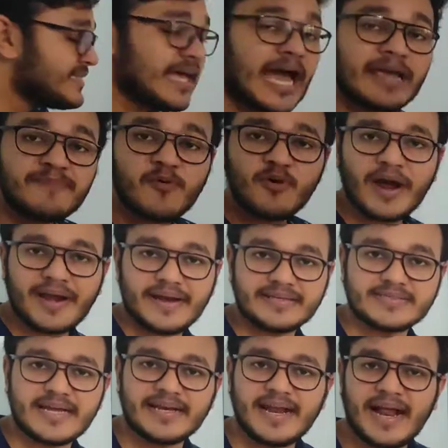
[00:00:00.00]

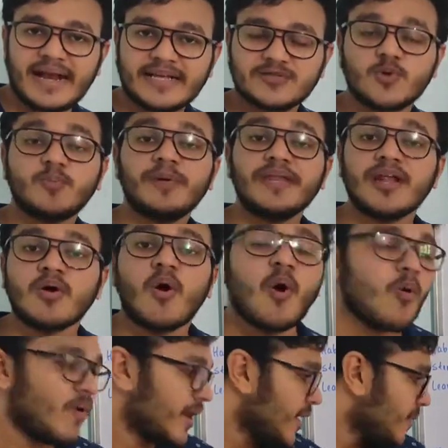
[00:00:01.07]
hypogynous, that it had a superior
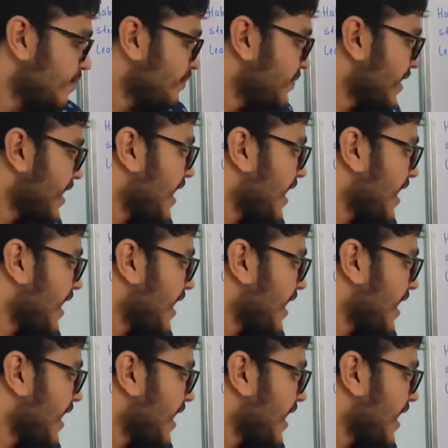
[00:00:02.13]
ovary,